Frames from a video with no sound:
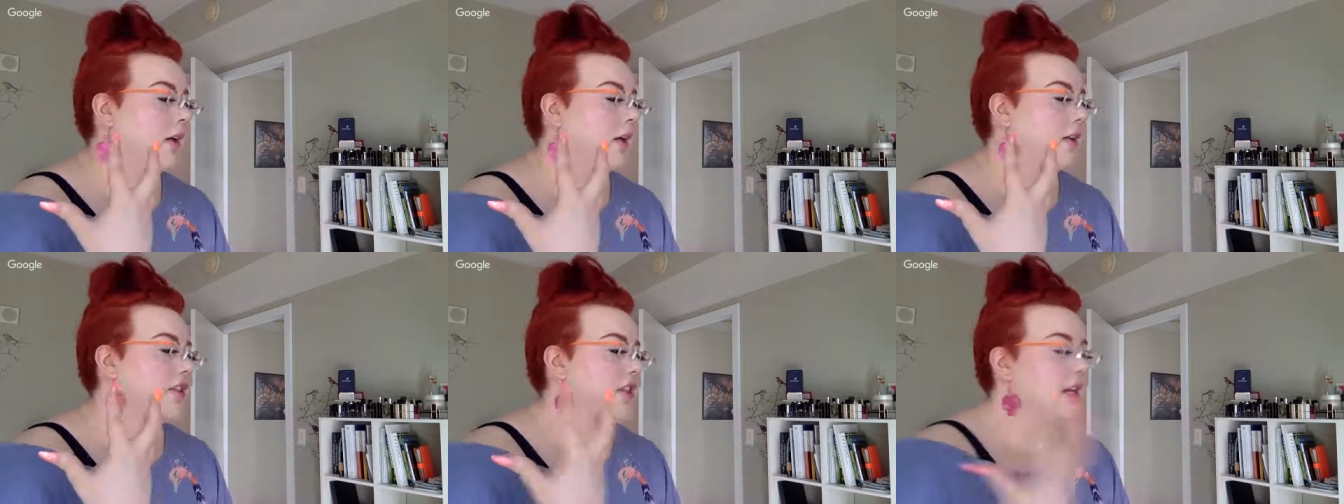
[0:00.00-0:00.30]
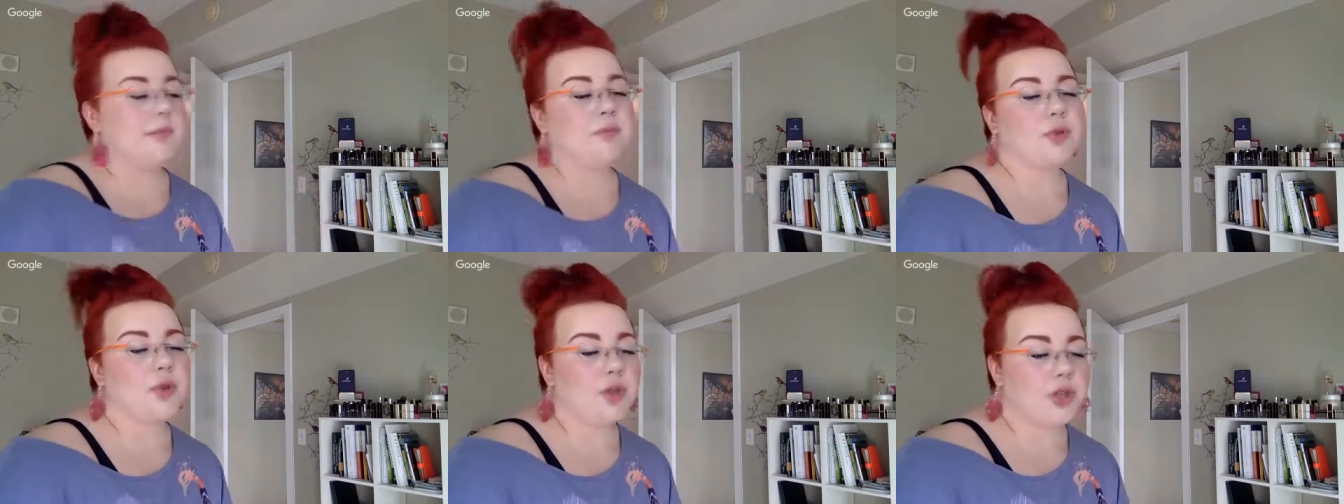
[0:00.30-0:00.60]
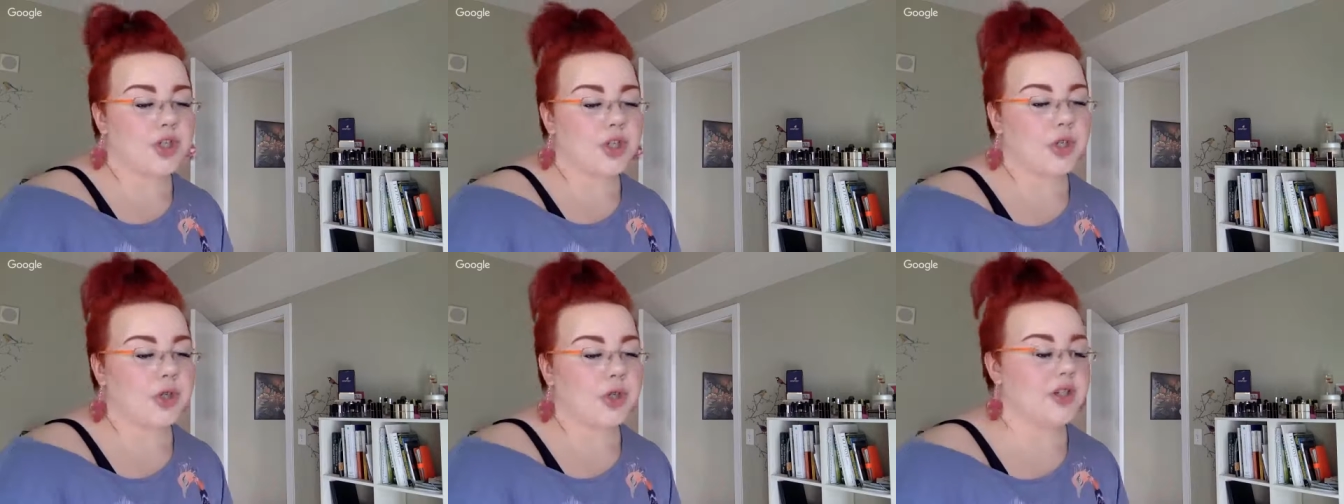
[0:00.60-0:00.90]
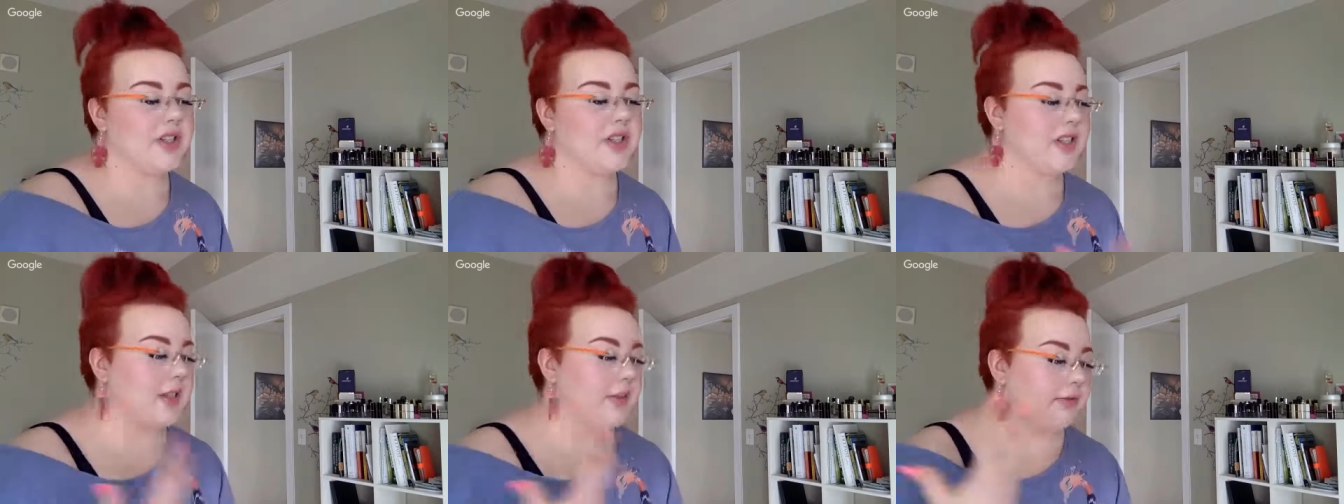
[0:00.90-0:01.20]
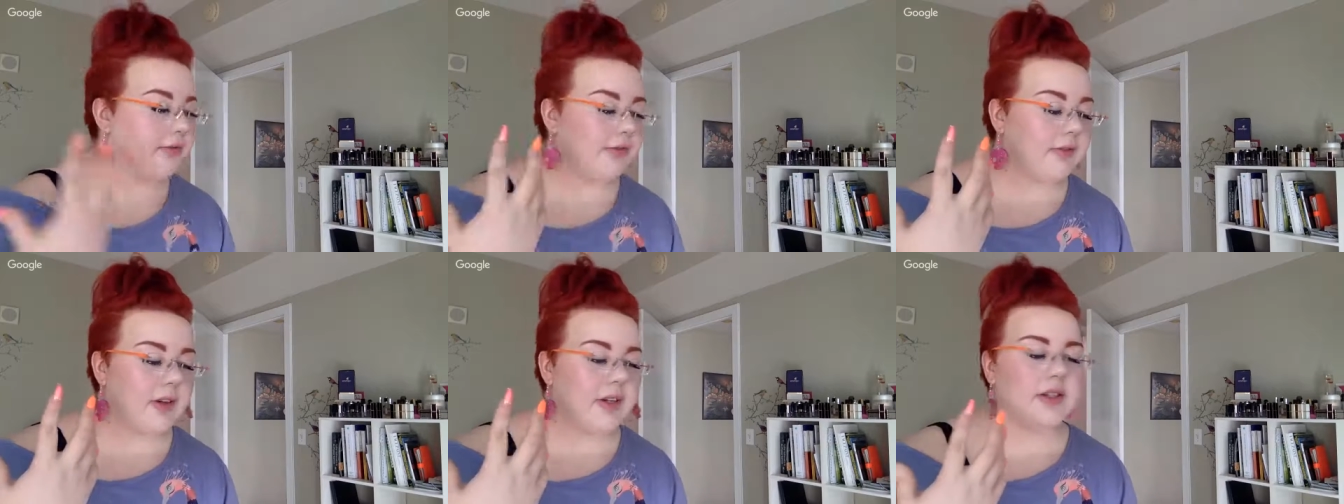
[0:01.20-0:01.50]
temperature is
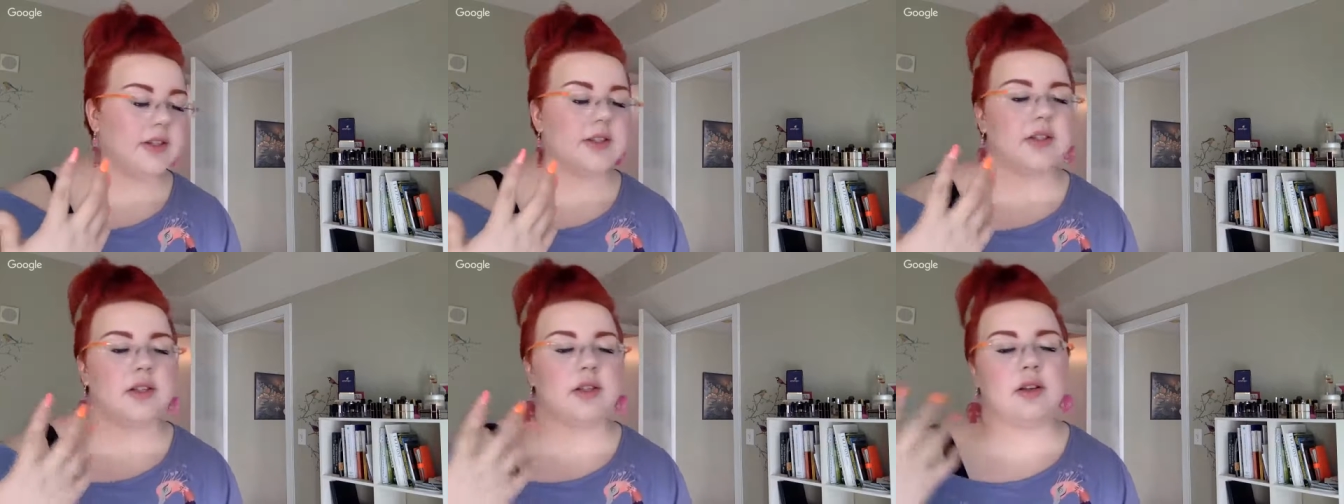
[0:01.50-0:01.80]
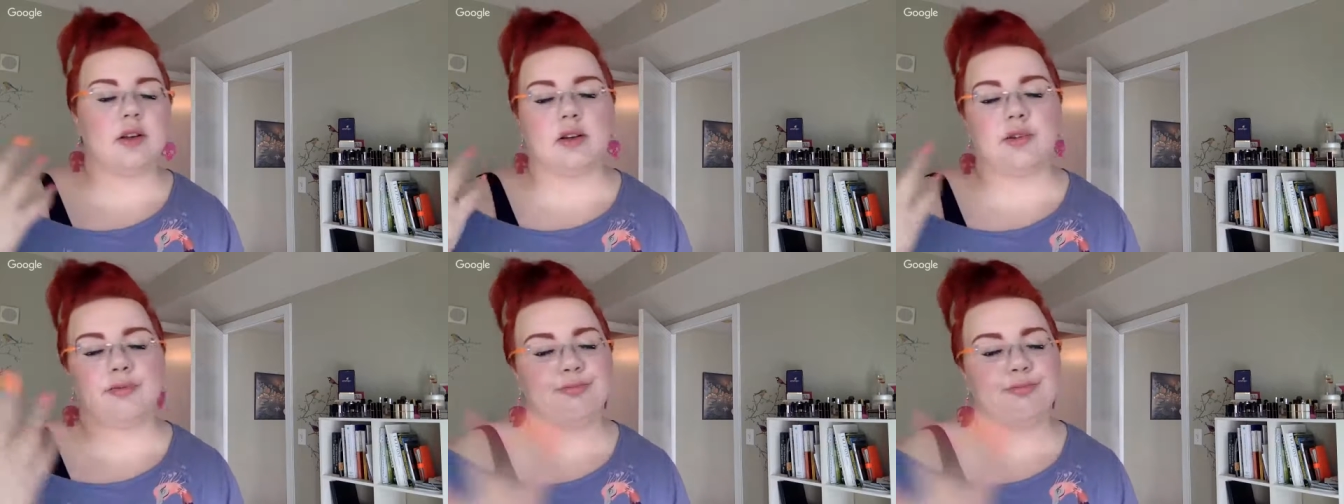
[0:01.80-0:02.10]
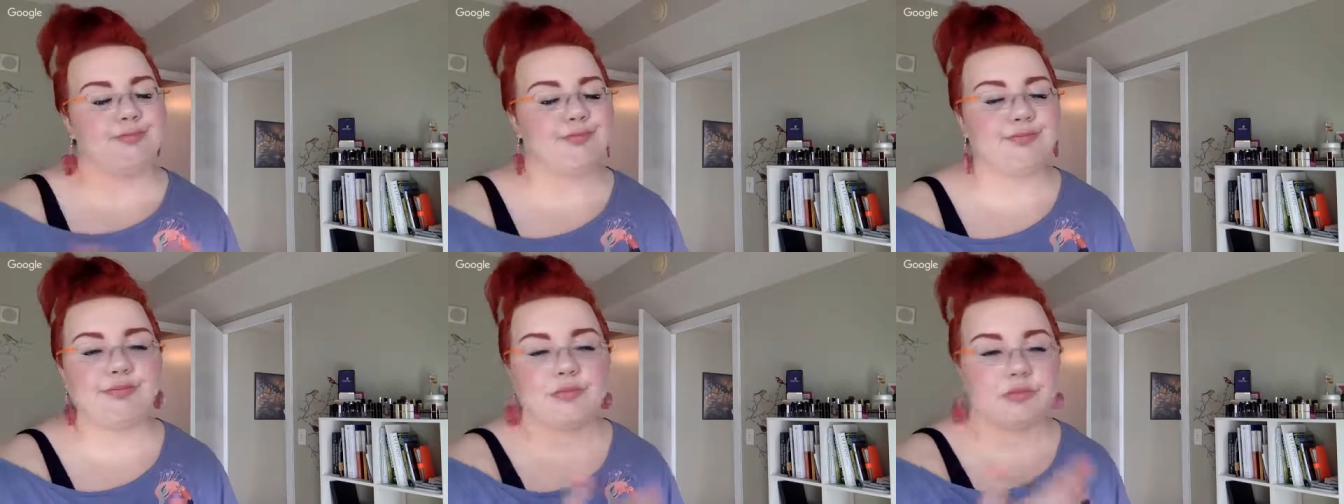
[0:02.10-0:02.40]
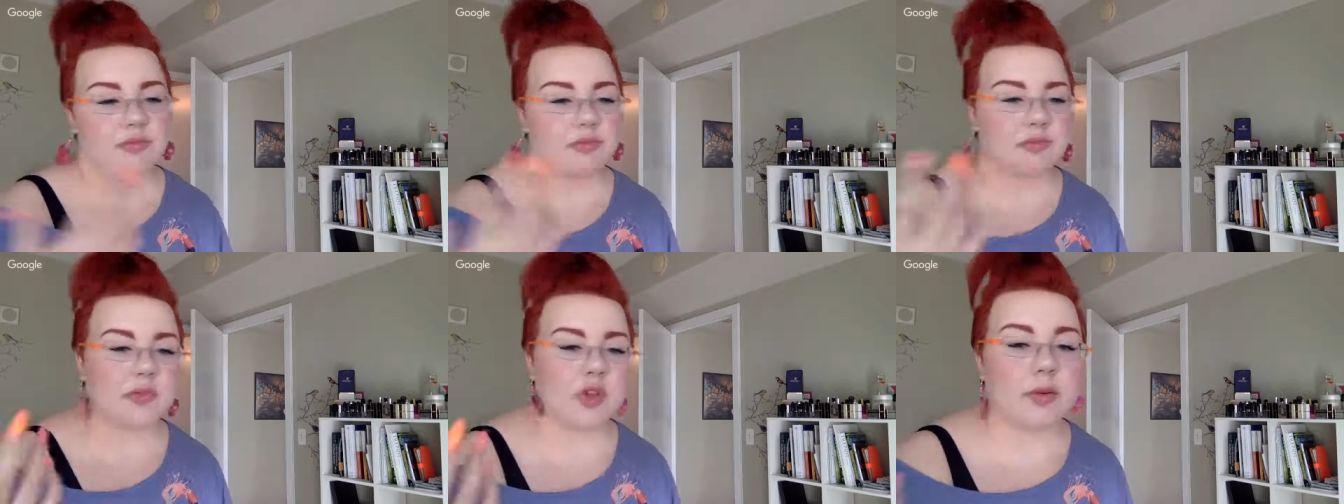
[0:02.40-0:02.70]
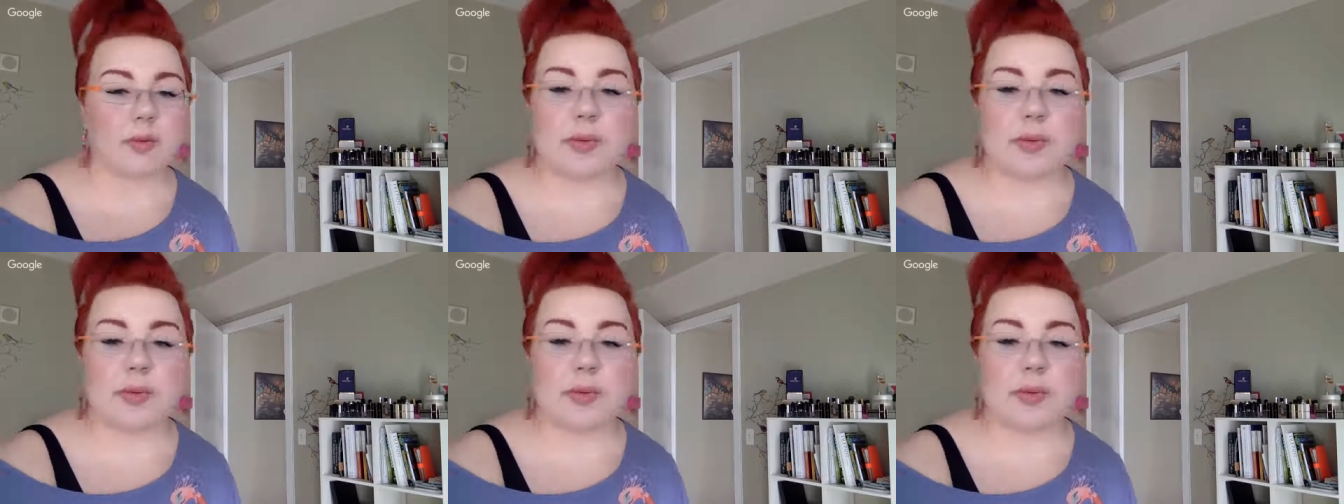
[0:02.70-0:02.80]
different. There